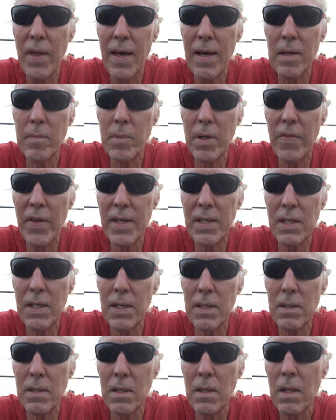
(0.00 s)
that, but they
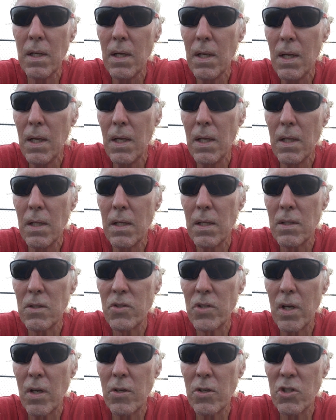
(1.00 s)
didn't. And
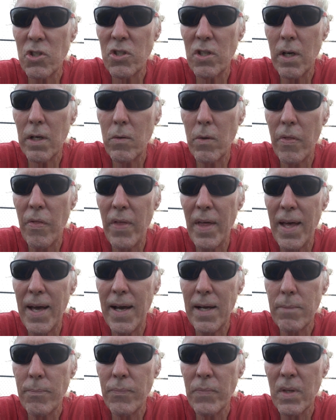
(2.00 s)
so you're stuck with
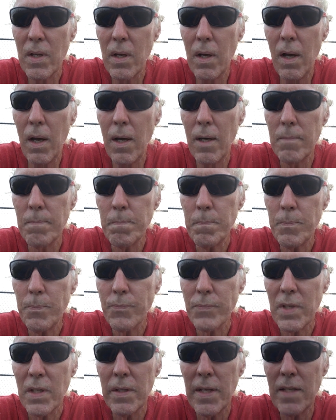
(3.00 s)
that.
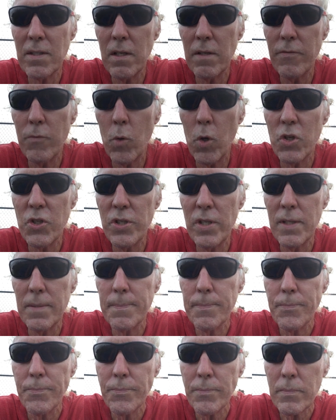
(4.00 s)
That's unfortunate.
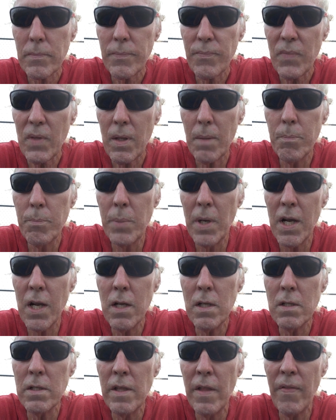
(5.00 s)
But
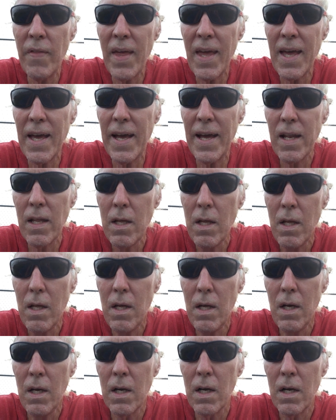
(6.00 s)
other than that,
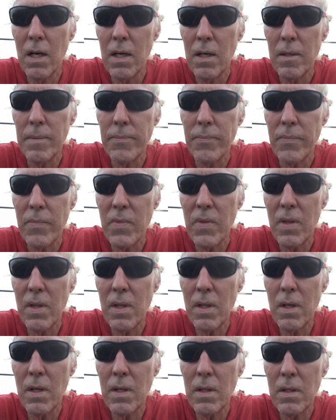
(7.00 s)

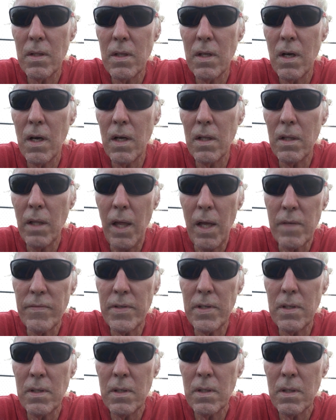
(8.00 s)
the
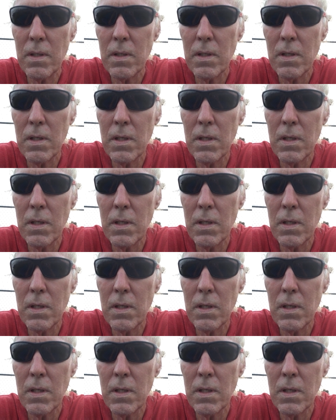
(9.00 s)
11